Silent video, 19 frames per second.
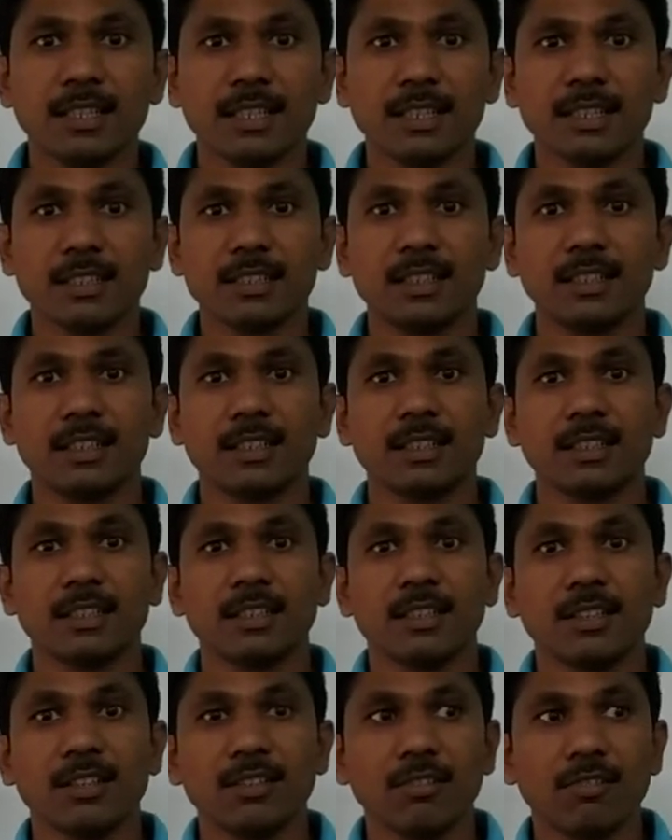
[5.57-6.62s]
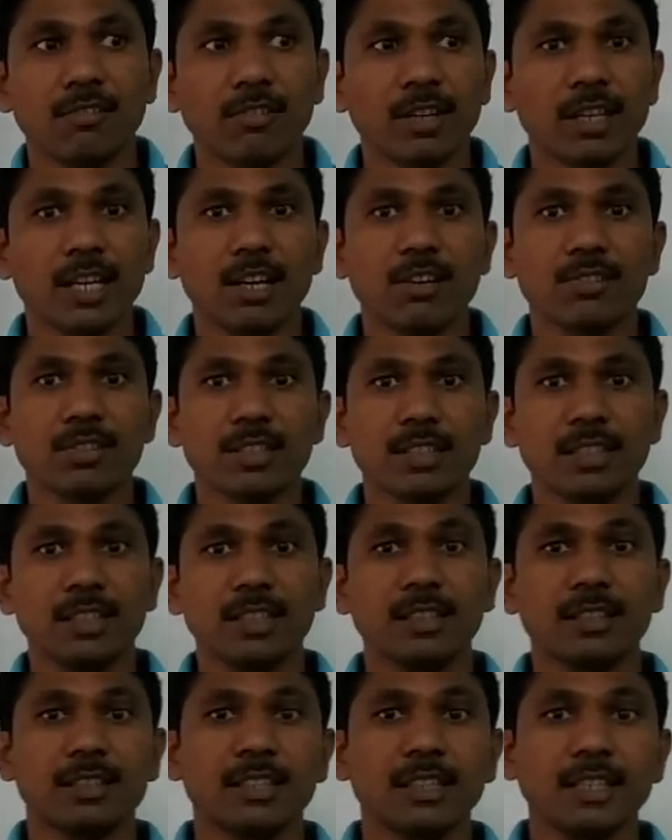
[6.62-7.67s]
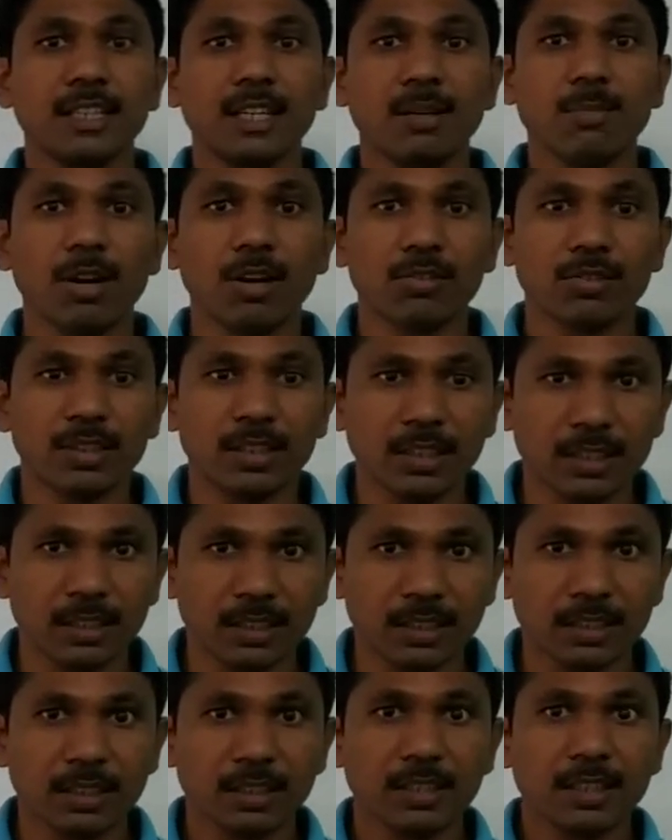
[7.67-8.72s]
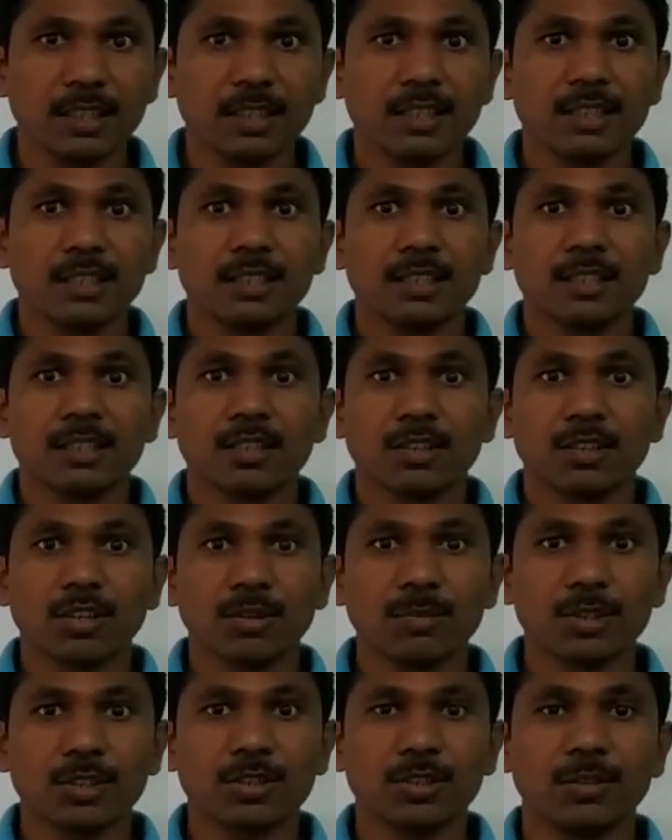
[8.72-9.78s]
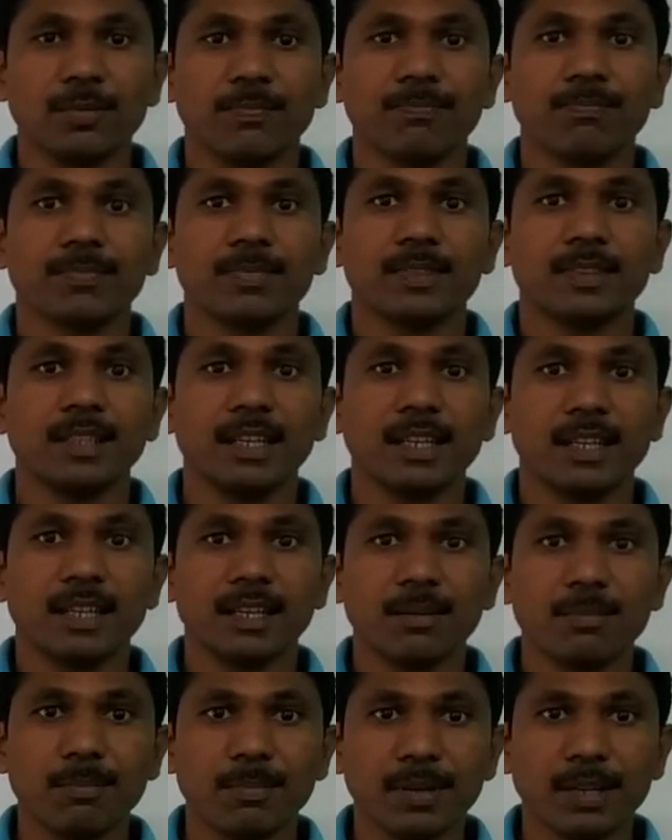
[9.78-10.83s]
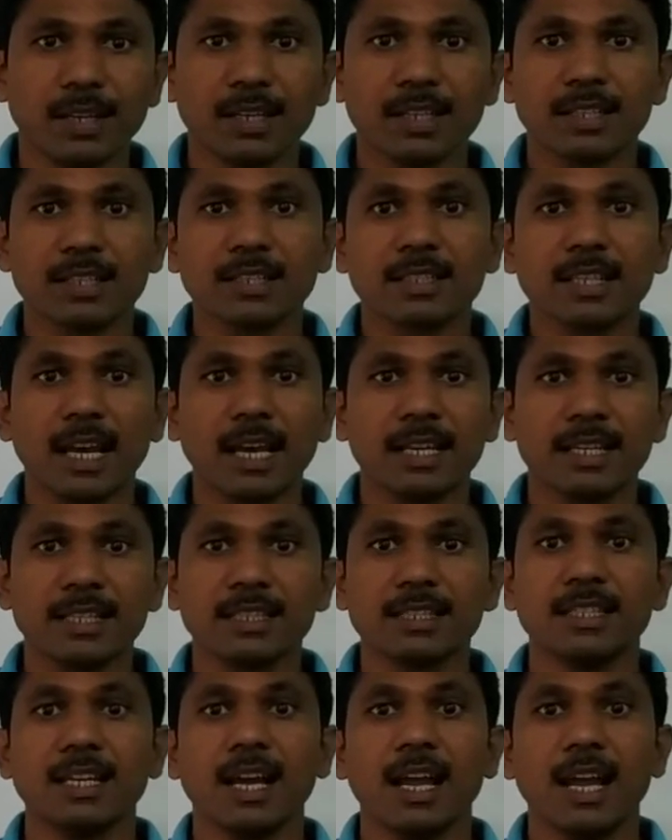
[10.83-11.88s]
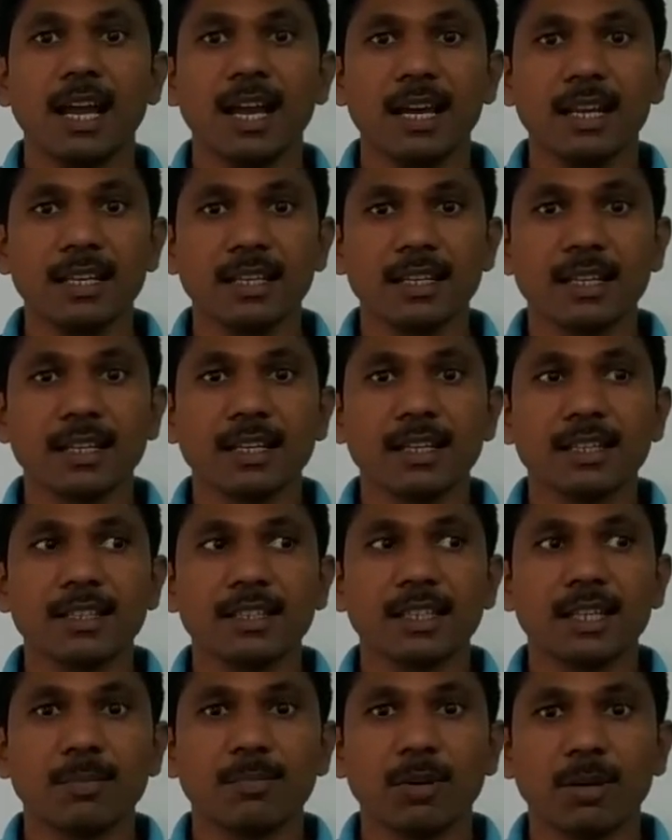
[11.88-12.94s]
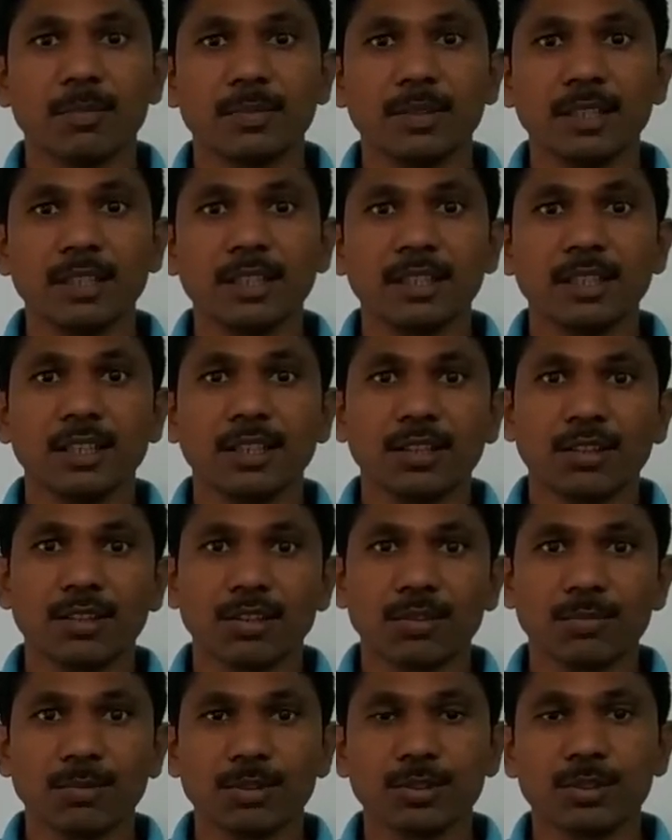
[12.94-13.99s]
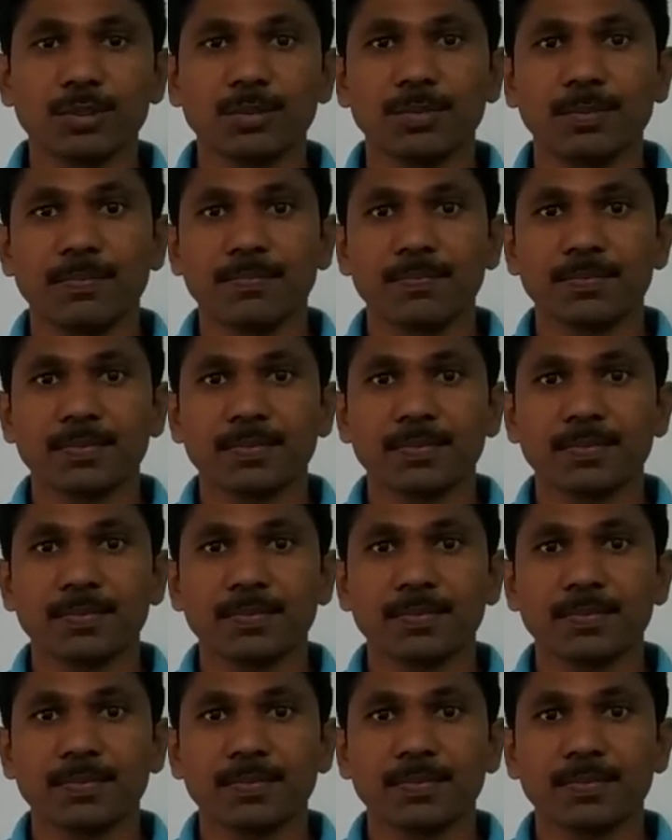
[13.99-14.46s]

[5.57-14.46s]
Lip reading: lecture, we have seen about the chromosome, their number, size, and shape of the chromosome.